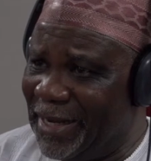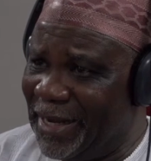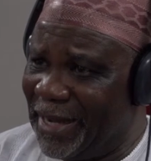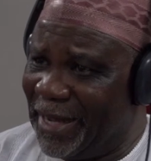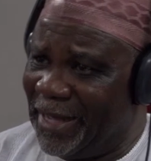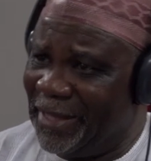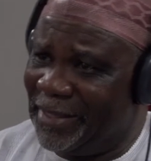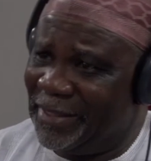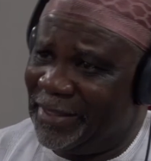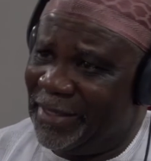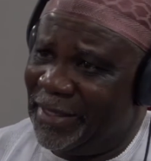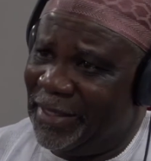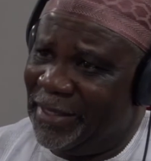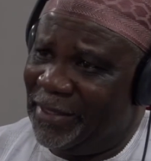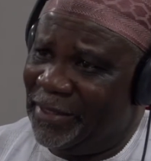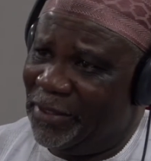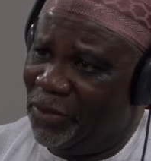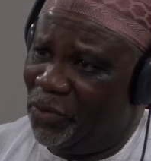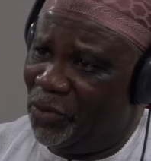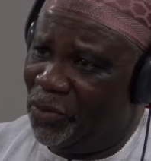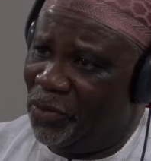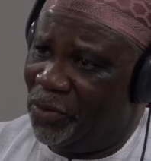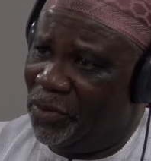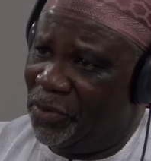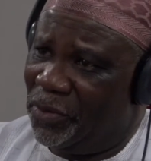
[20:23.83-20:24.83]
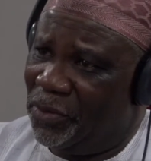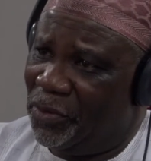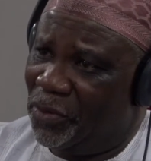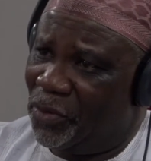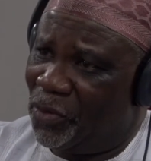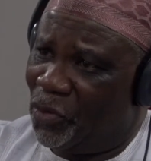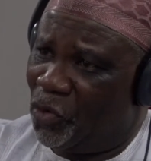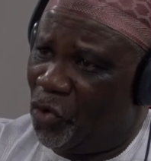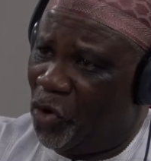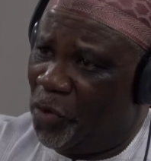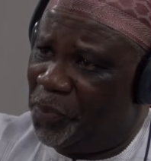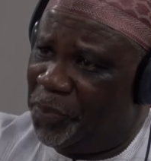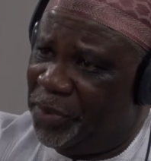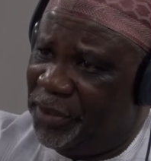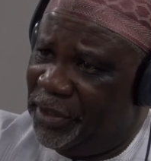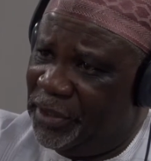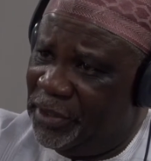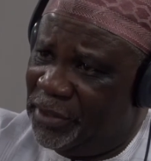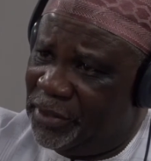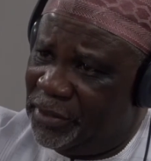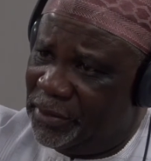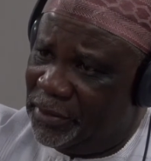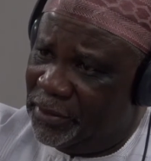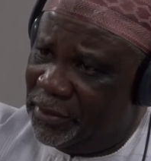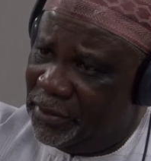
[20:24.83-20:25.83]
and then
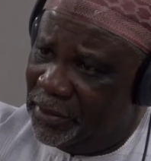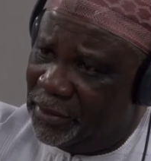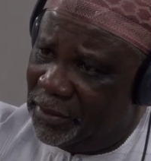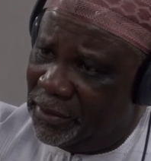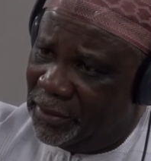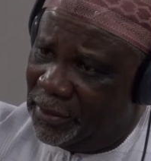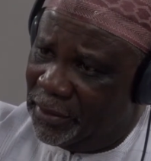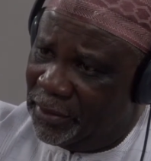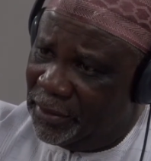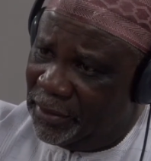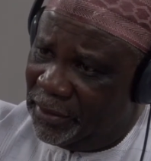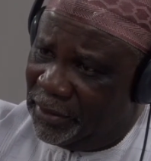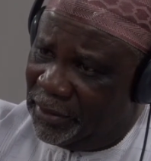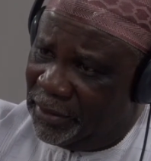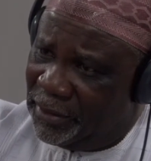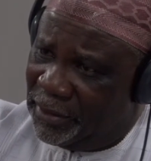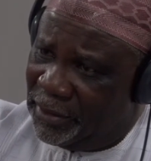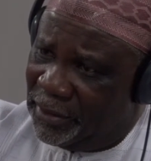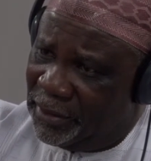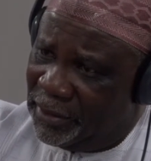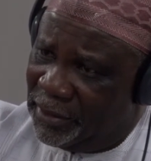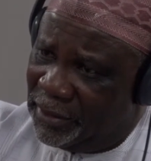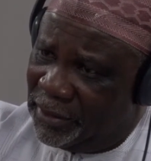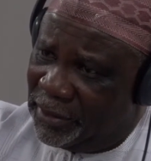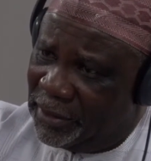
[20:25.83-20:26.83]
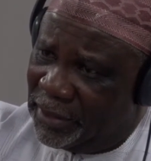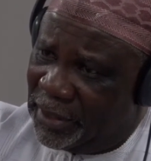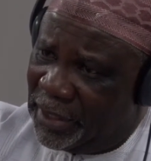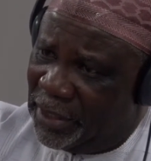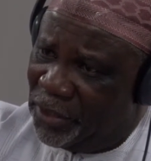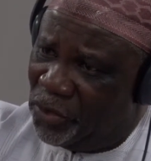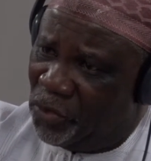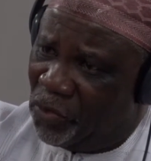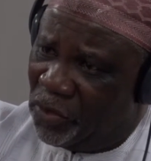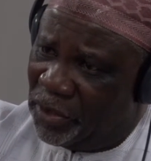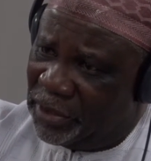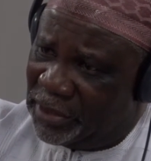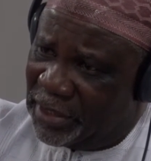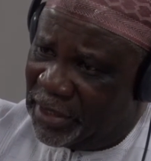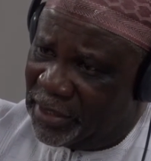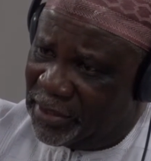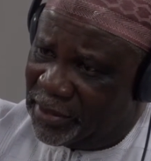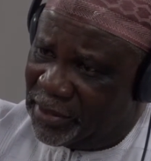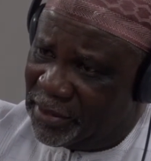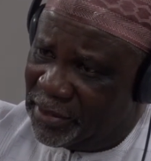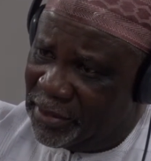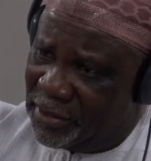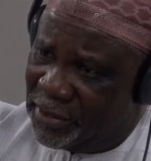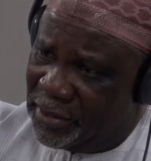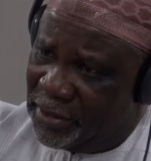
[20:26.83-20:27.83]
copied the
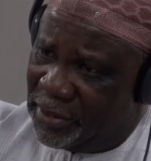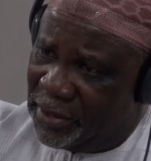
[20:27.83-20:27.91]
headquarters.